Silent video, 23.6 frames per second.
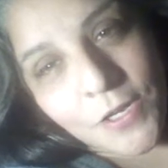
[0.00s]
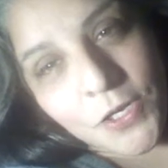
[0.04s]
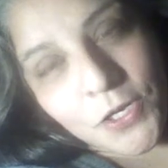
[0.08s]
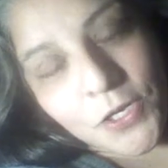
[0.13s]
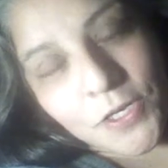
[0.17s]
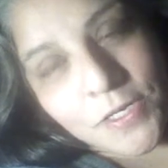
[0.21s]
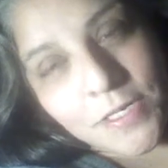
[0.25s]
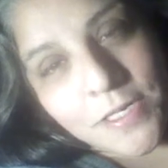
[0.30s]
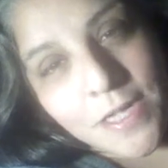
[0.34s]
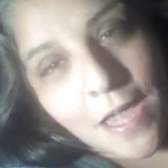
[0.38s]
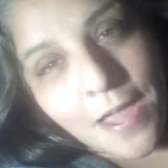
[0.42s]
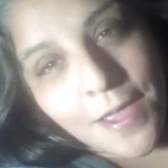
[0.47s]
a
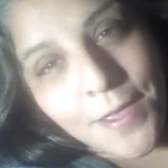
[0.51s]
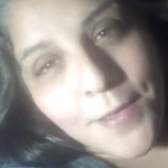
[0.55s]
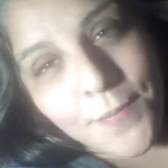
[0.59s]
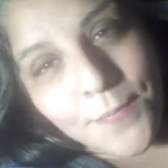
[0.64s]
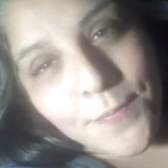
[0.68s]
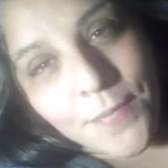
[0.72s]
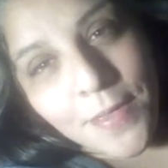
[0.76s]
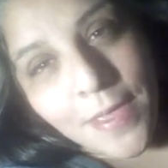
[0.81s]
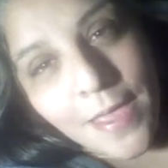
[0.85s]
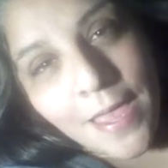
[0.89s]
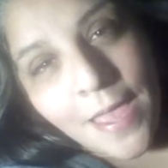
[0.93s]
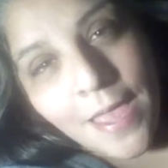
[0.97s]
good
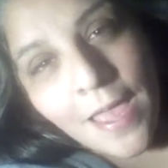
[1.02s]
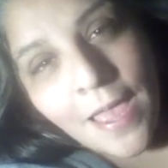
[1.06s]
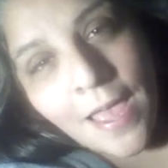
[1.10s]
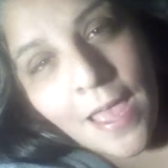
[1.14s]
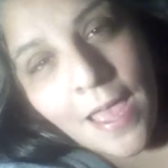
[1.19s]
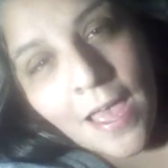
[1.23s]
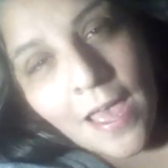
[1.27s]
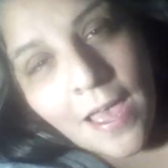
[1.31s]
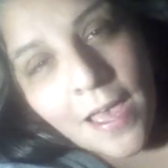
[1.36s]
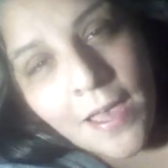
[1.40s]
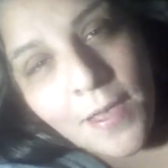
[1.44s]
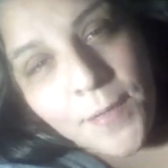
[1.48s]
time.
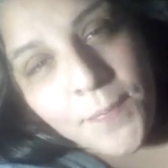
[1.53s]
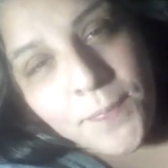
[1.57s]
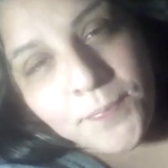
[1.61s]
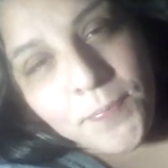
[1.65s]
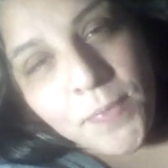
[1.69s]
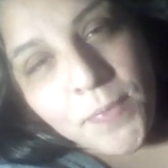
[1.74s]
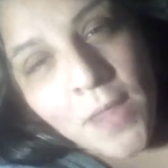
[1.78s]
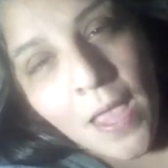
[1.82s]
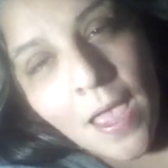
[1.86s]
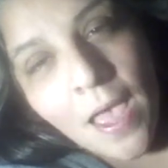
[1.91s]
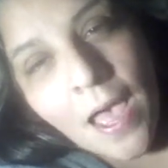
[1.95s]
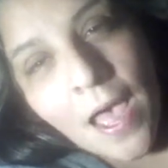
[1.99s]

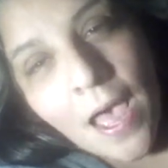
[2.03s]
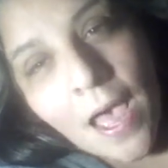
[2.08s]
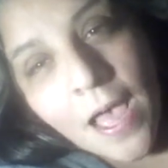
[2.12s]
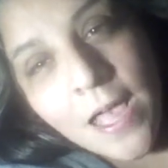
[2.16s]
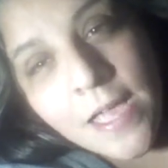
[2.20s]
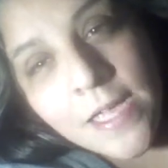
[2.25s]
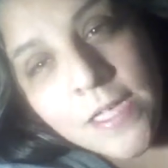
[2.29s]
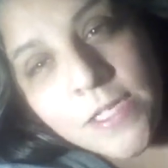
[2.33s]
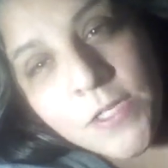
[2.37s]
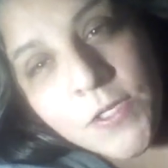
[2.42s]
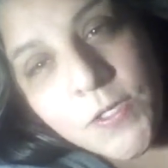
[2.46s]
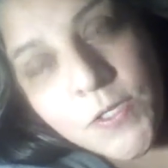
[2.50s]
Um,
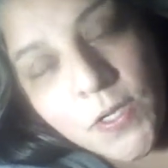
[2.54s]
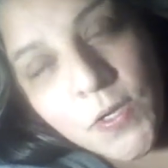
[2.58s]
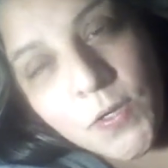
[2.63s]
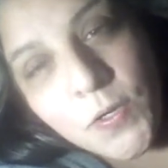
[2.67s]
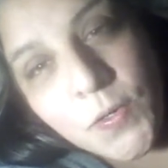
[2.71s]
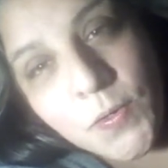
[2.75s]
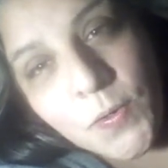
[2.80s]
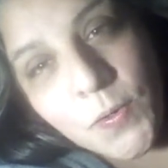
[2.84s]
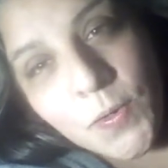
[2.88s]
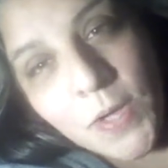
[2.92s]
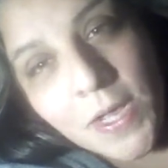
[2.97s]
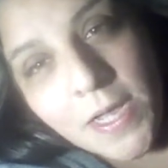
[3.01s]

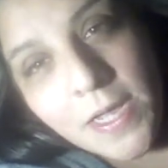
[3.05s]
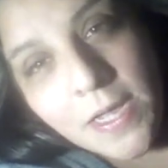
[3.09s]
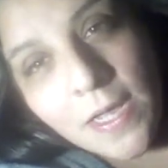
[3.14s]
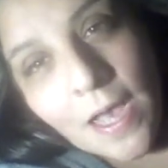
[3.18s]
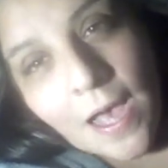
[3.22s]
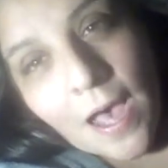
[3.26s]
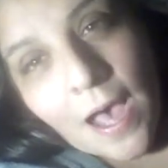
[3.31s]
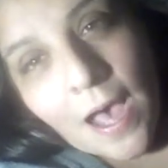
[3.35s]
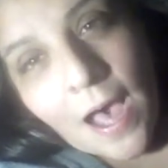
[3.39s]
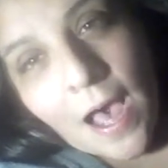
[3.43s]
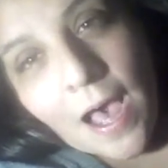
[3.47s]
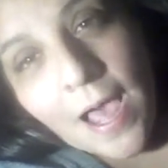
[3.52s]
so
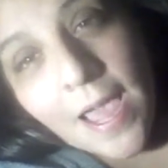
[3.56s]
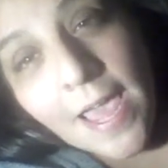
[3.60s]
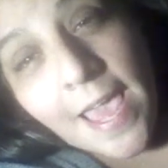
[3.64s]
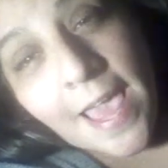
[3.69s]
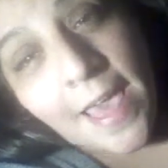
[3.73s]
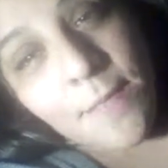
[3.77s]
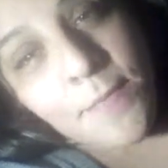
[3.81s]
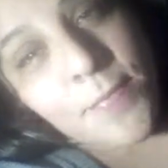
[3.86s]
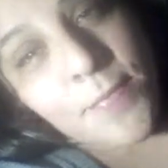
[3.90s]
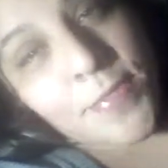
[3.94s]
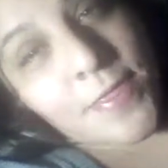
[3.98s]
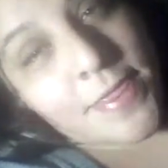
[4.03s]
I am